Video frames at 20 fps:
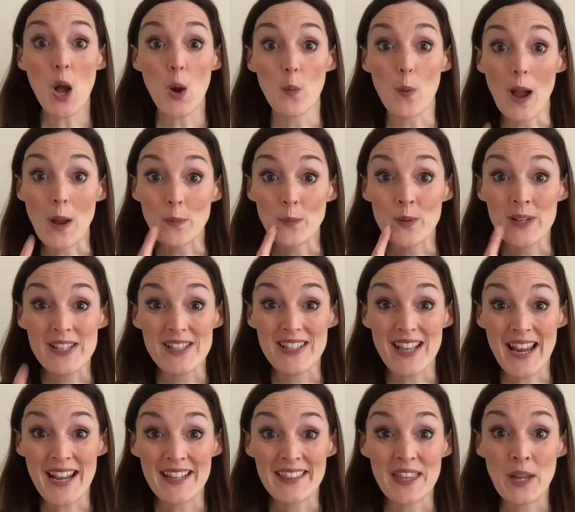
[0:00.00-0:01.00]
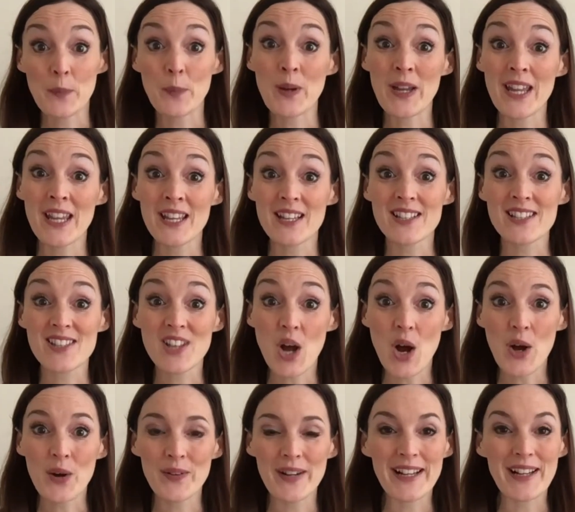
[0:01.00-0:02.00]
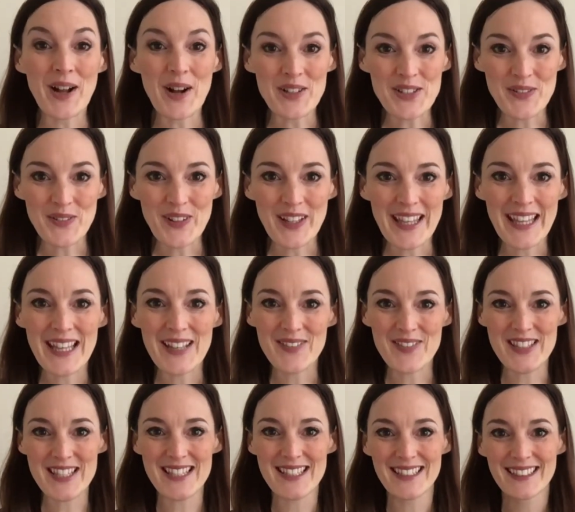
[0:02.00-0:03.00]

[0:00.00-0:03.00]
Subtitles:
When we say that we are sorry, God forgives.